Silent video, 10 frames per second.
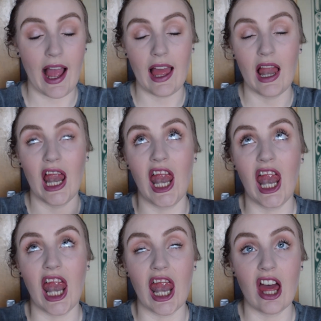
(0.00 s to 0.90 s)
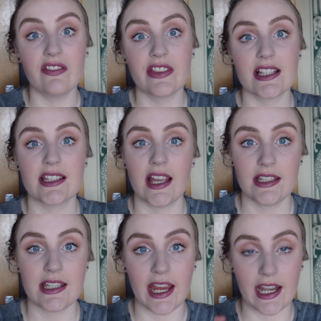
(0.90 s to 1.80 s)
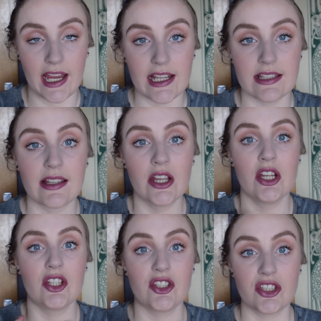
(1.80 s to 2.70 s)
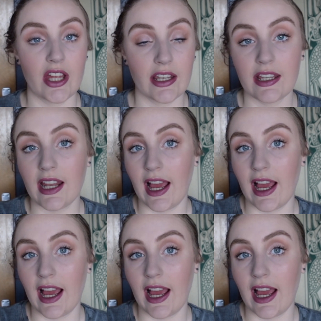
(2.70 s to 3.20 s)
I love the scent. It is stunning.